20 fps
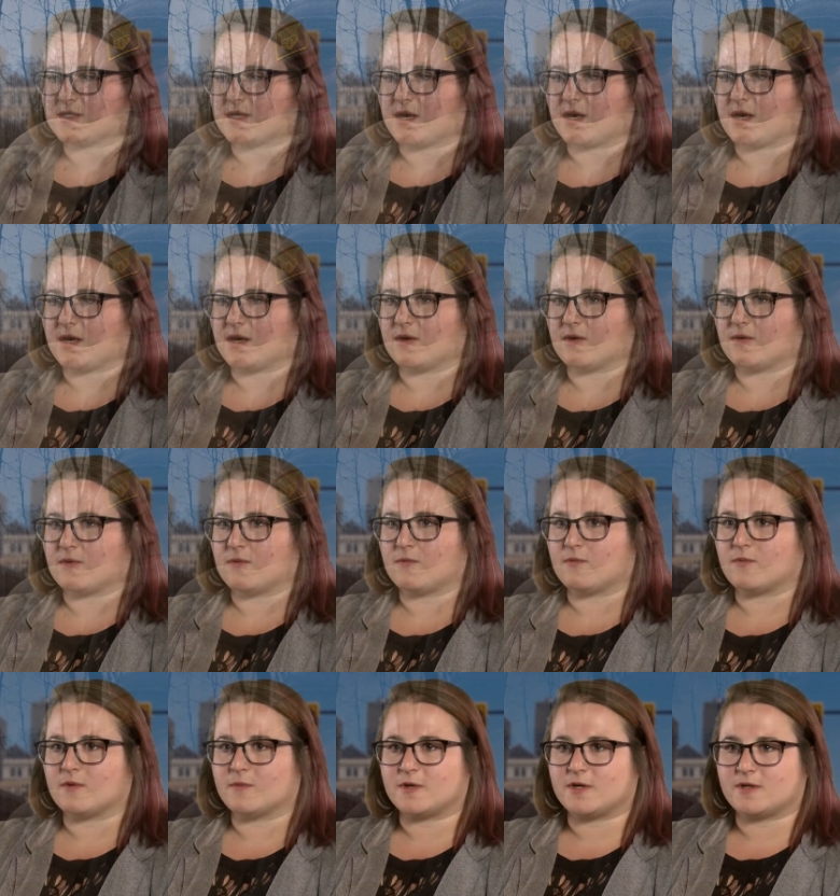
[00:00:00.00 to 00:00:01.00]
a
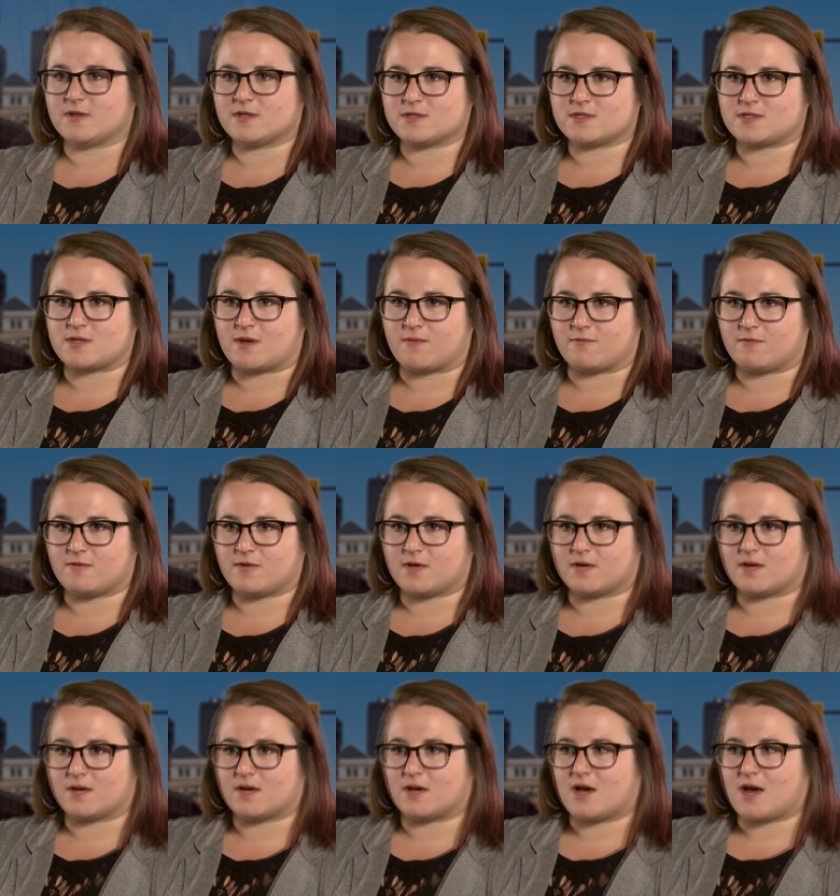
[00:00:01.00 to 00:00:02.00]
woman in the STEM
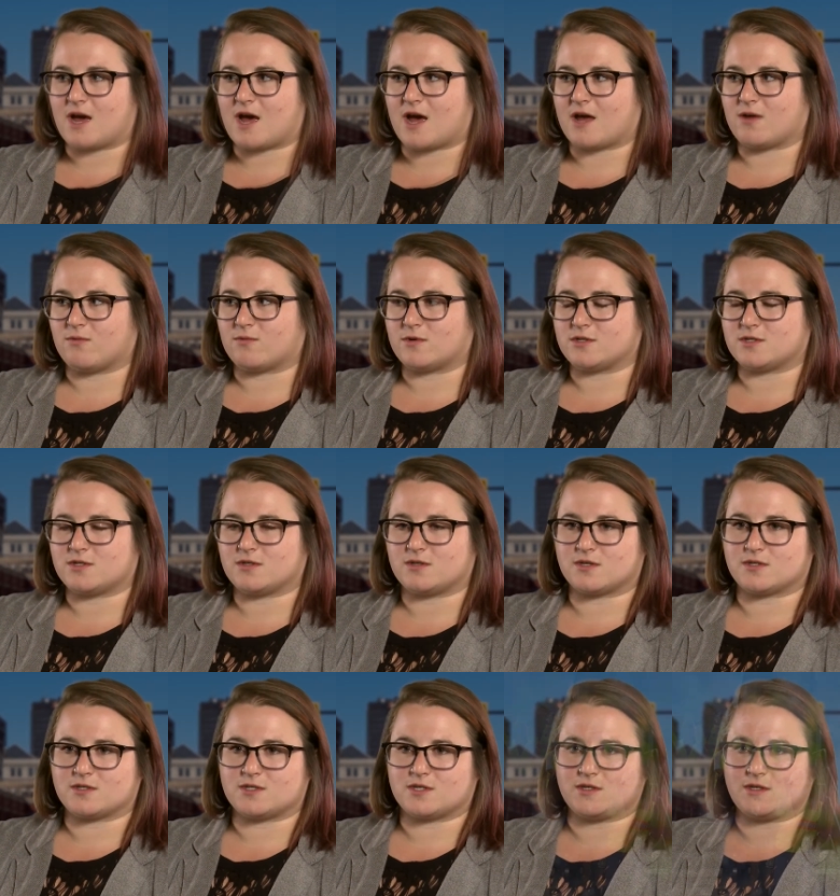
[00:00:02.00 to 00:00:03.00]
field, I want to
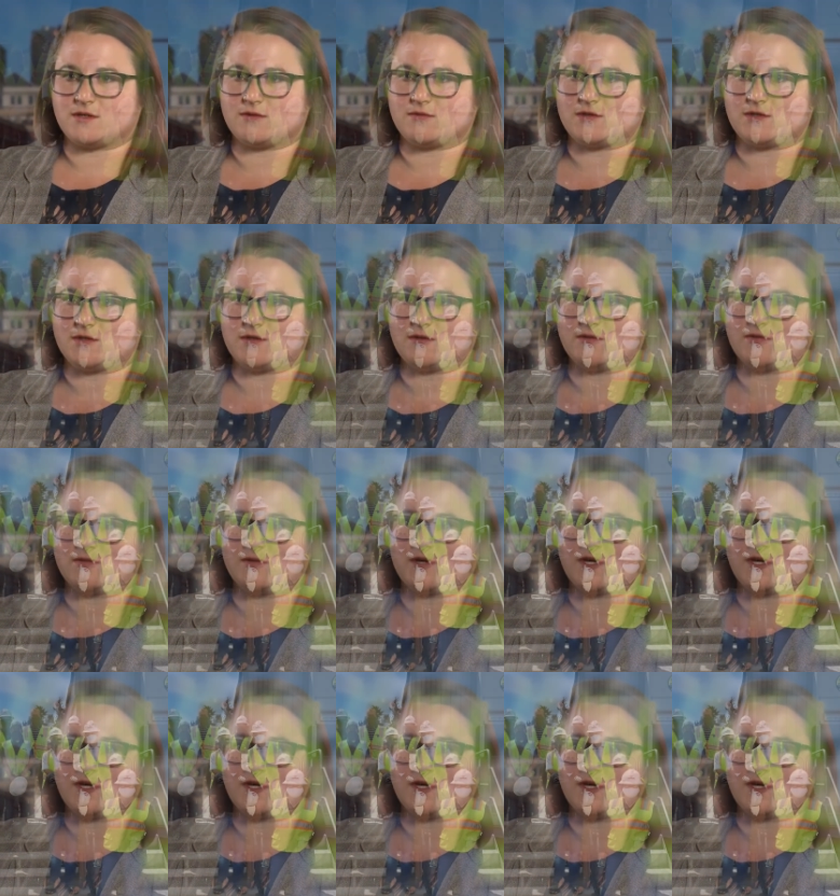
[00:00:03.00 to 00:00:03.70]
continue to